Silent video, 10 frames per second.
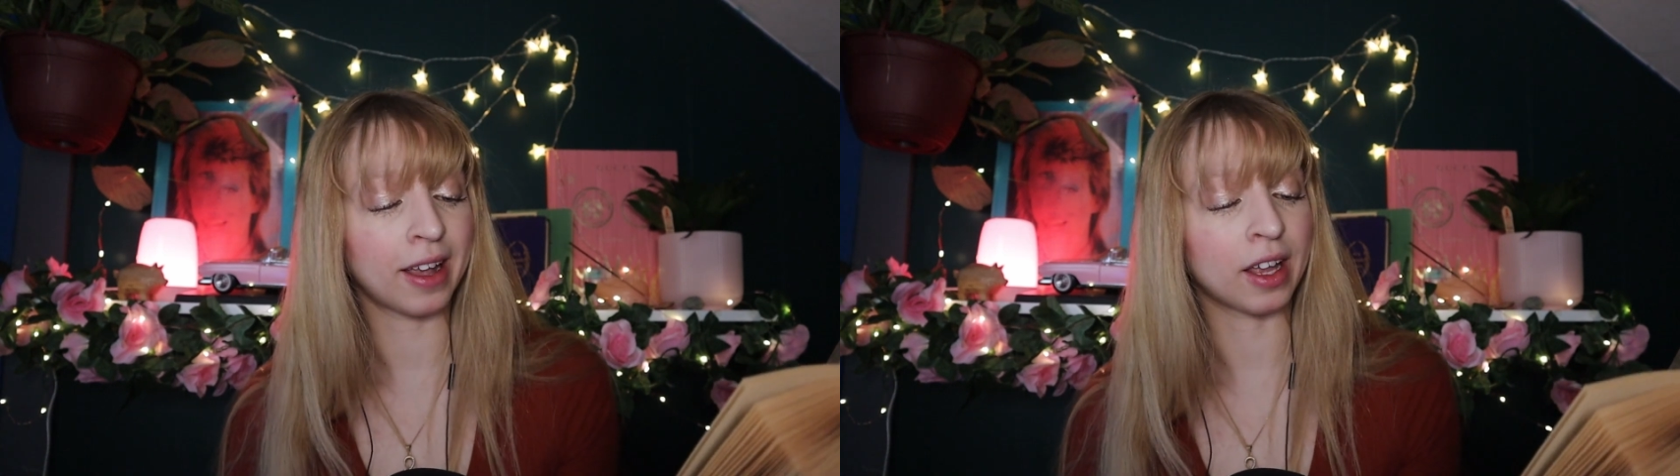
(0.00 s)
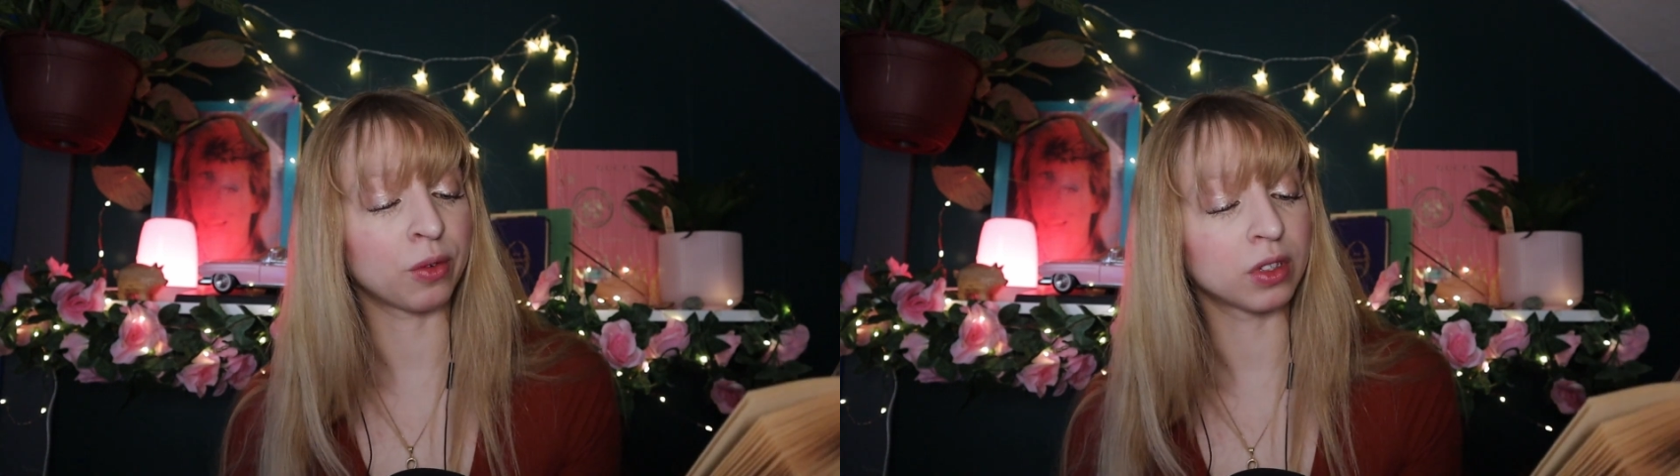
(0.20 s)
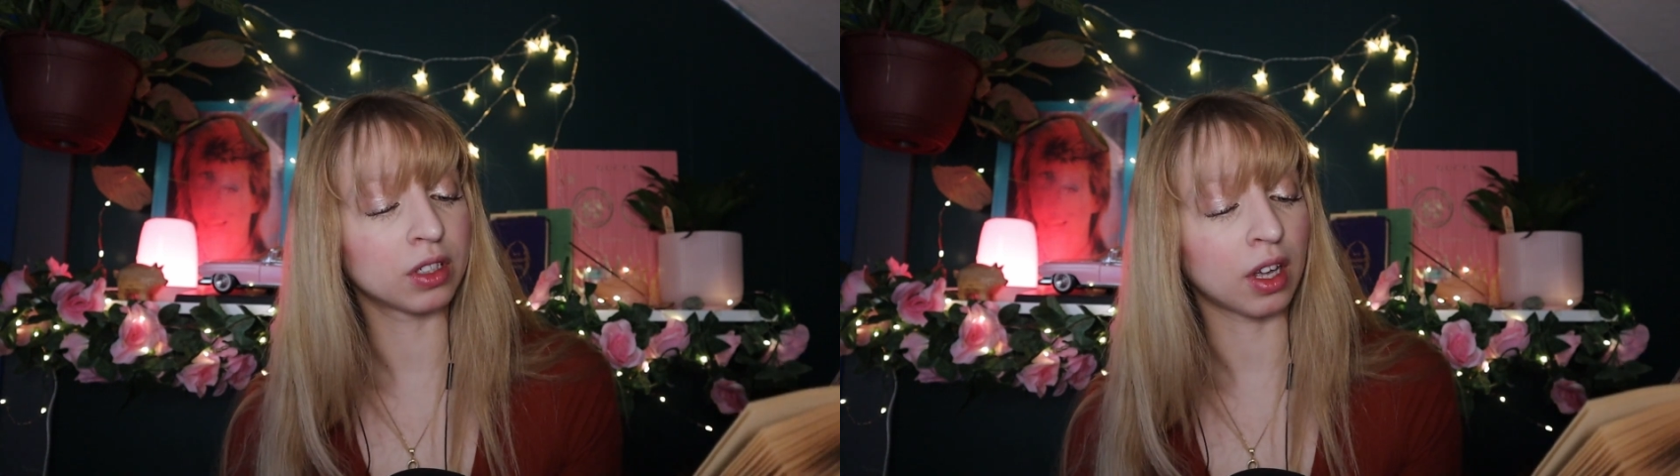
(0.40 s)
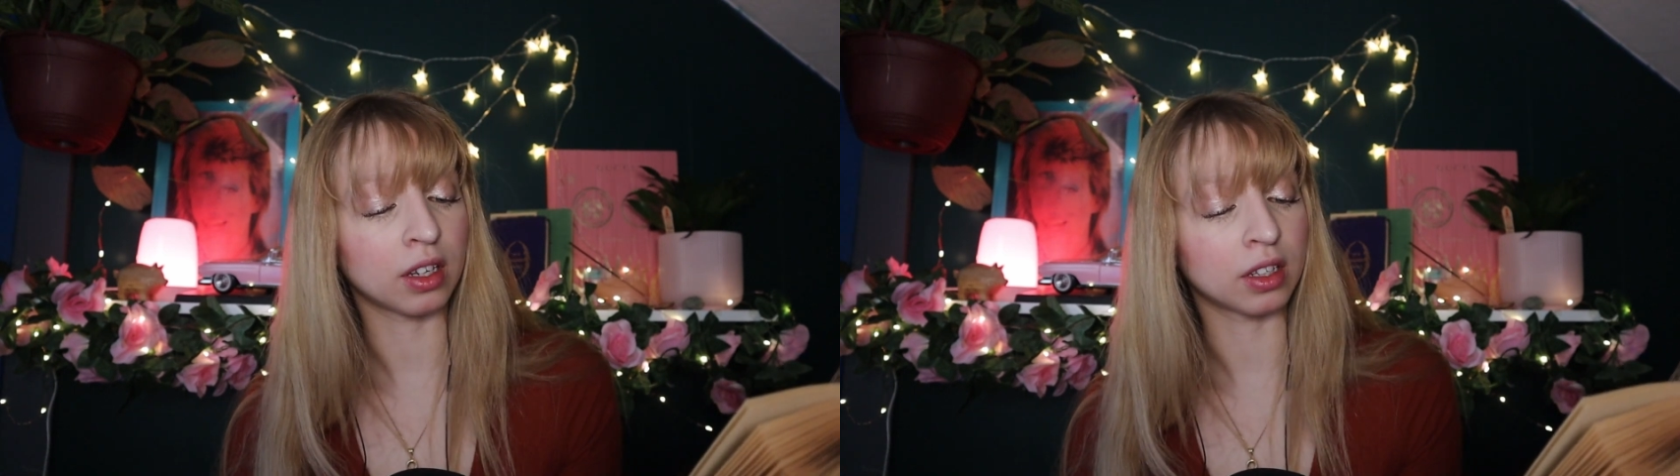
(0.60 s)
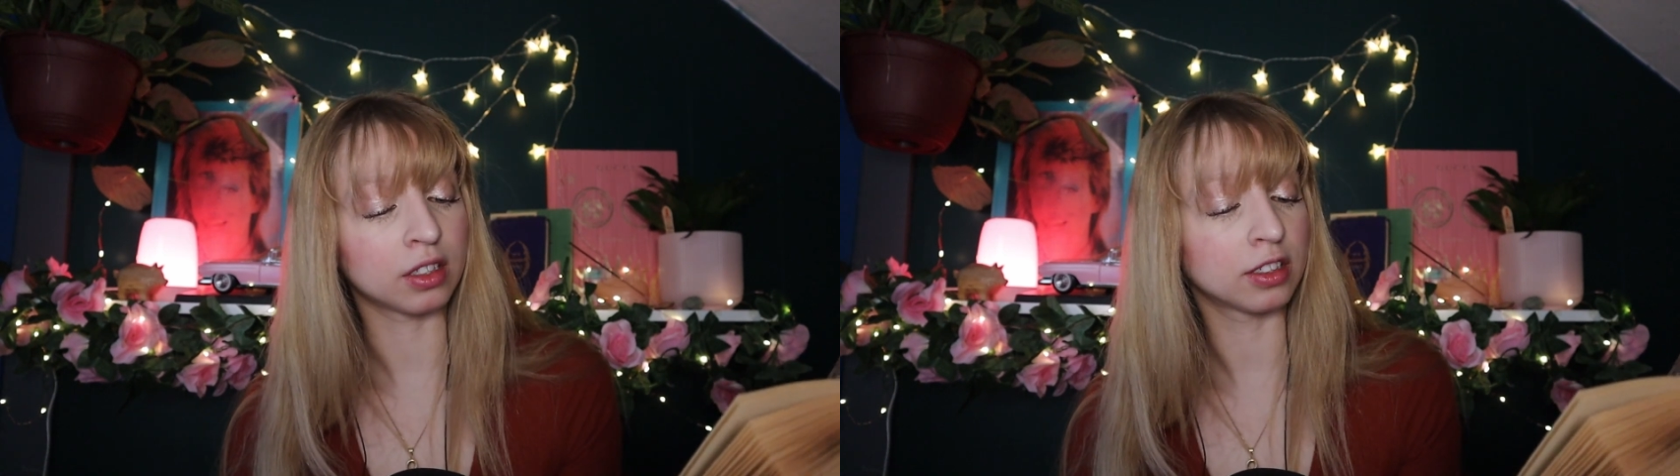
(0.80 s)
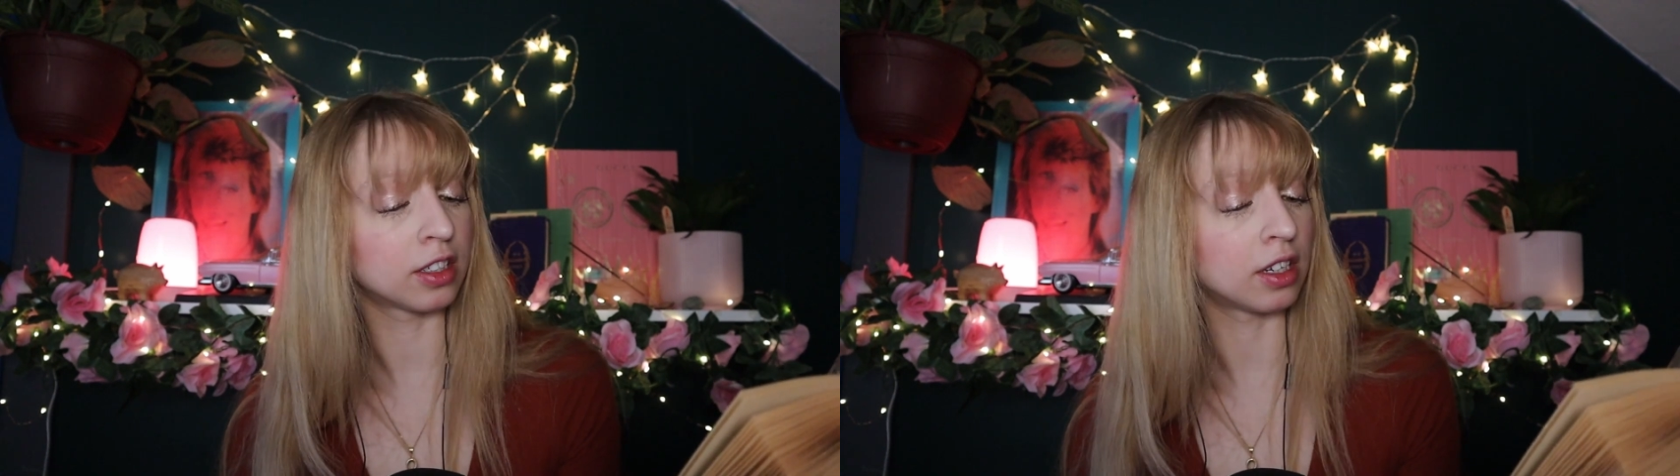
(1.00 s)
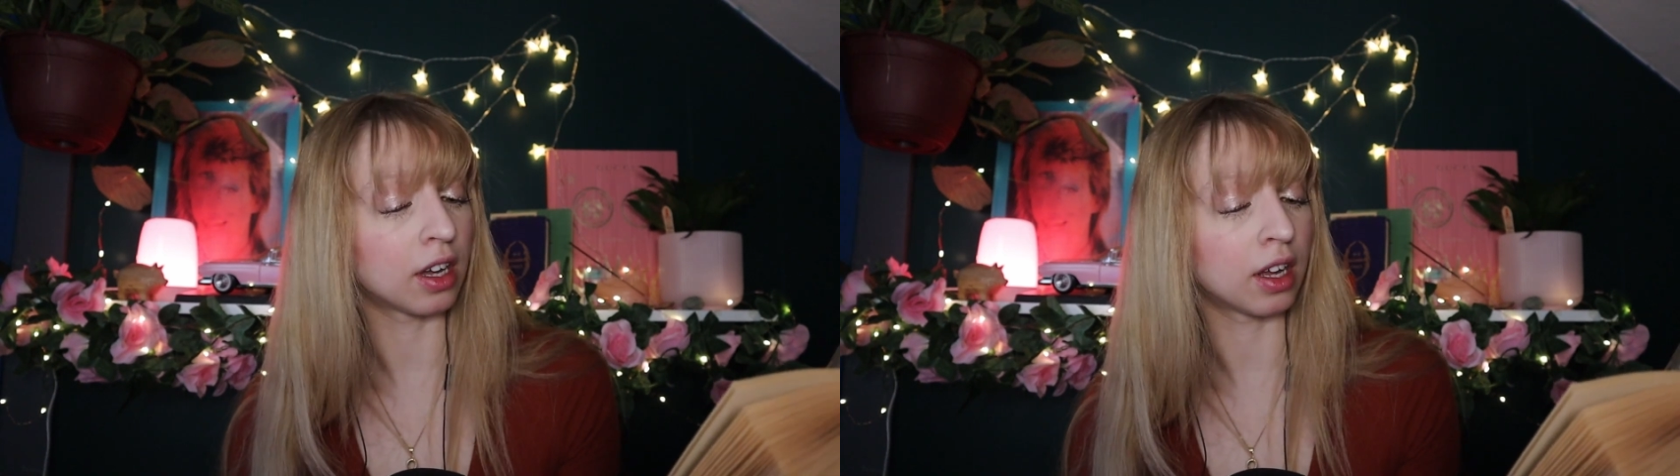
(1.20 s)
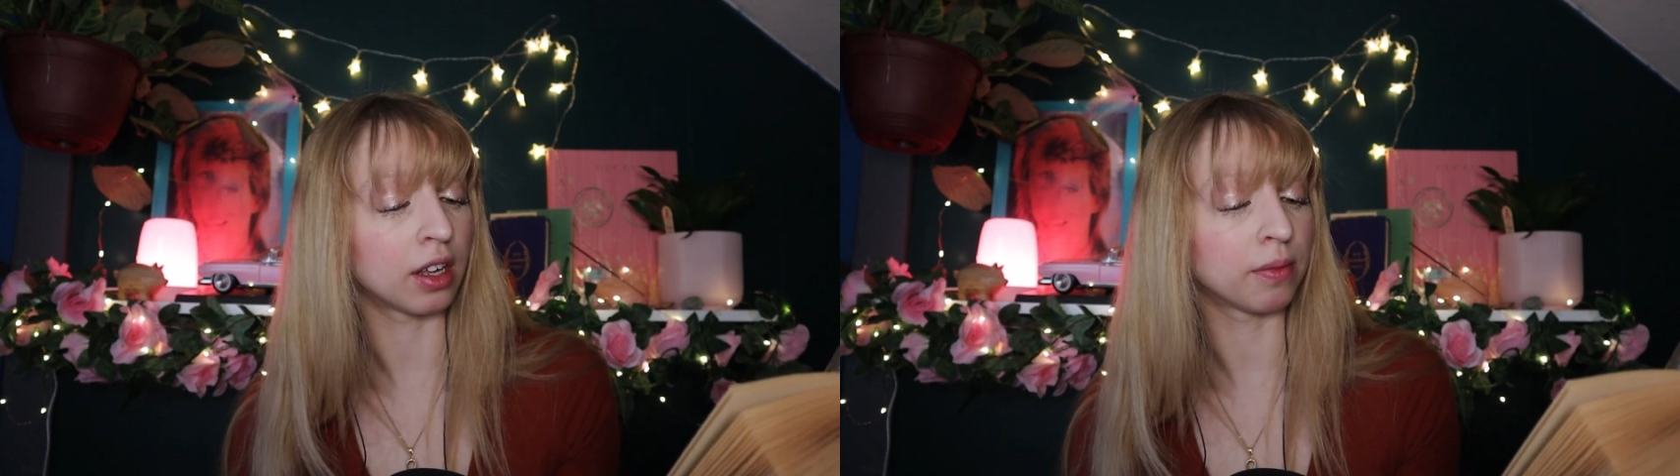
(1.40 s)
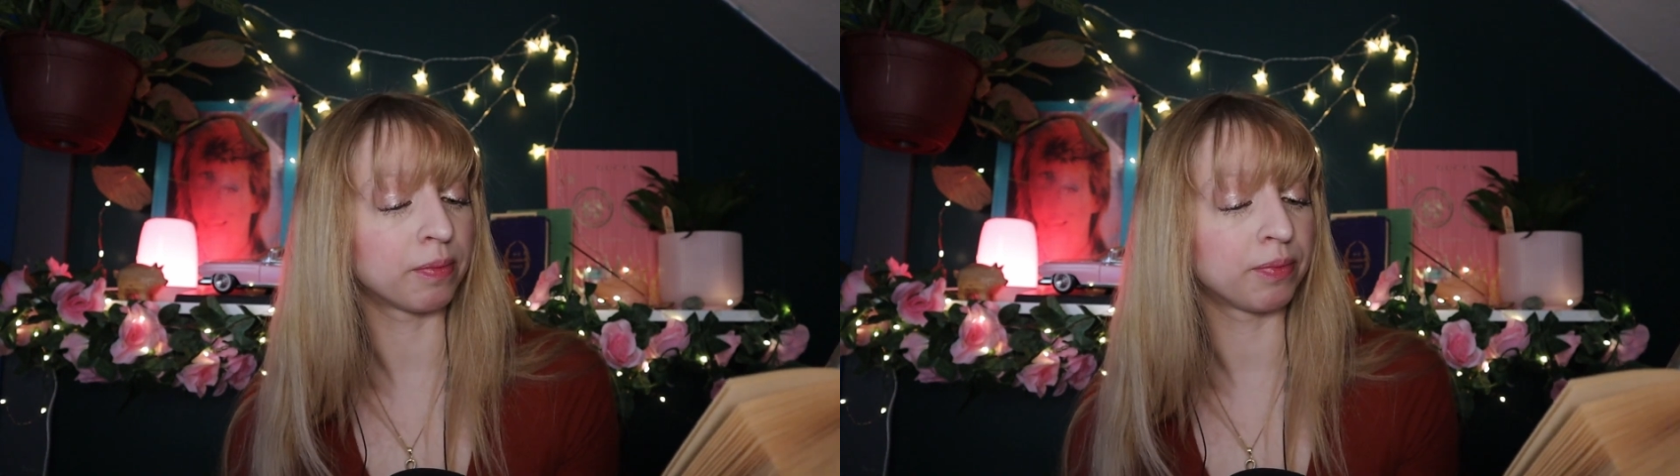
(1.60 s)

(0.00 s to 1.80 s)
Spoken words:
and was sentenced to die.